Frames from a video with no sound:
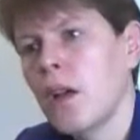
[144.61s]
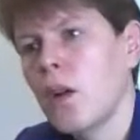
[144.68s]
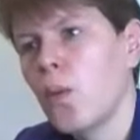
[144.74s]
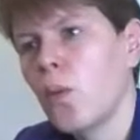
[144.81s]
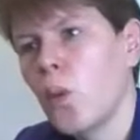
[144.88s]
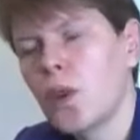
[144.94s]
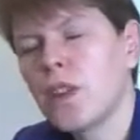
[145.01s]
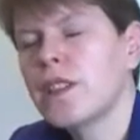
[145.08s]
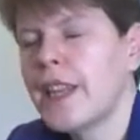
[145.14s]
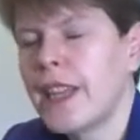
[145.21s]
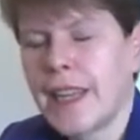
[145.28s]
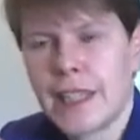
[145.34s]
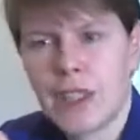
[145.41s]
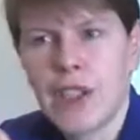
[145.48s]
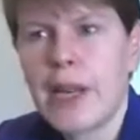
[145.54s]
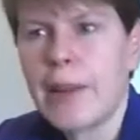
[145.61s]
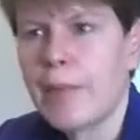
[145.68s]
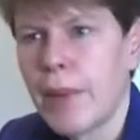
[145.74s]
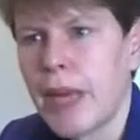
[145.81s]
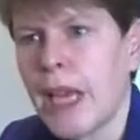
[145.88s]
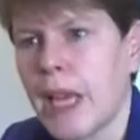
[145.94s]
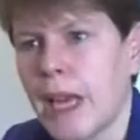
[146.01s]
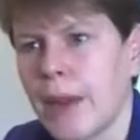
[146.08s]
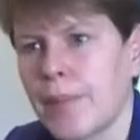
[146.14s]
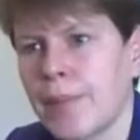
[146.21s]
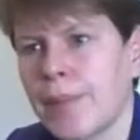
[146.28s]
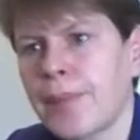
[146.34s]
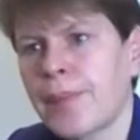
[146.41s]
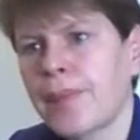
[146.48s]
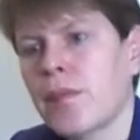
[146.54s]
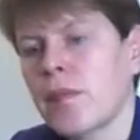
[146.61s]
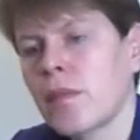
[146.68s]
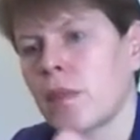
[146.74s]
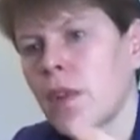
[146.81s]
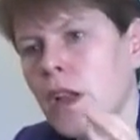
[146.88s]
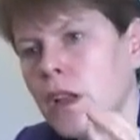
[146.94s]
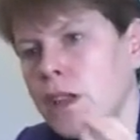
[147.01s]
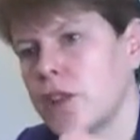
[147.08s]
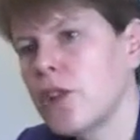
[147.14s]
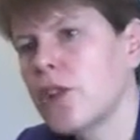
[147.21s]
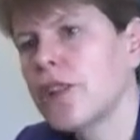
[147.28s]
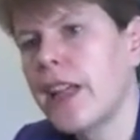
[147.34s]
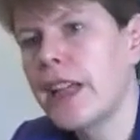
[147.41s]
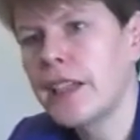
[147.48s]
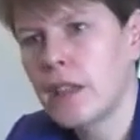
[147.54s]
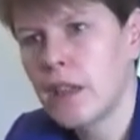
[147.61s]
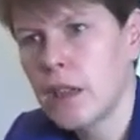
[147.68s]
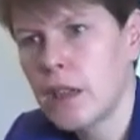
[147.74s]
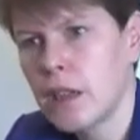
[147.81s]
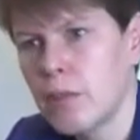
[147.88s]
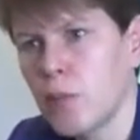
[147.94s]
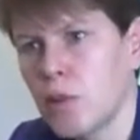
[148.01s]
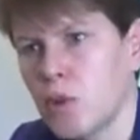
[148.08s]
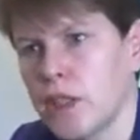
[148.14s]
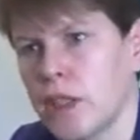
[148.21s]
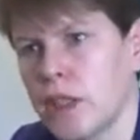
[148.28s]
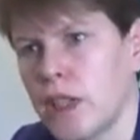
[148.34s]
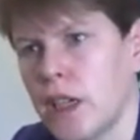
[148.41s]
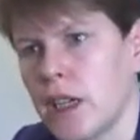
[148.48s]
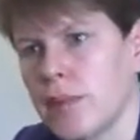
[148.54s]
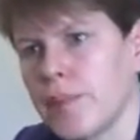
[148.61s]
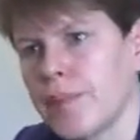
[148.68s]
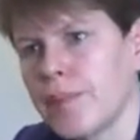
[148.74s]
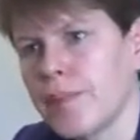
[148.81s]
What does that actually mean? Let's look at that in a little more detail.